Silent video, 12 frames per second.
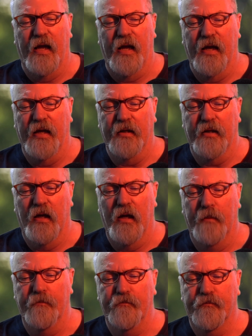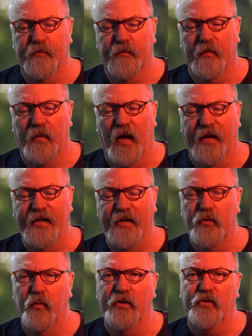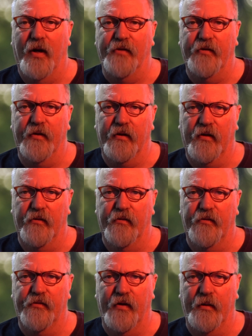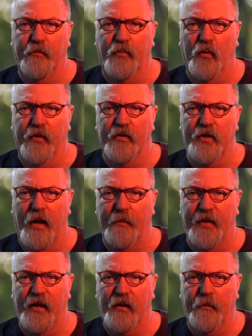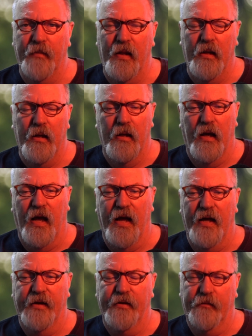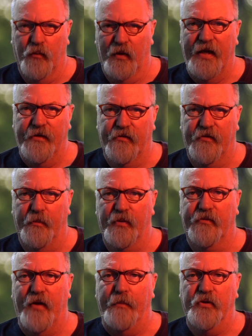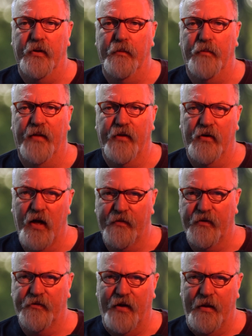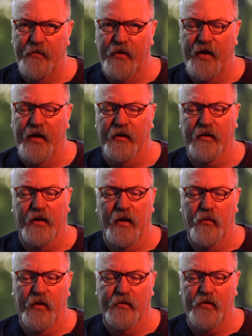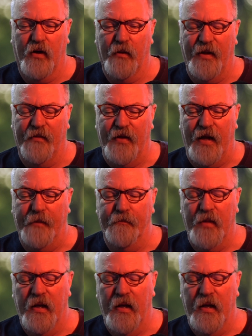and I need to address it because it's an important topic and it relates to perception, but they're not the same thing, and I want to talk about that.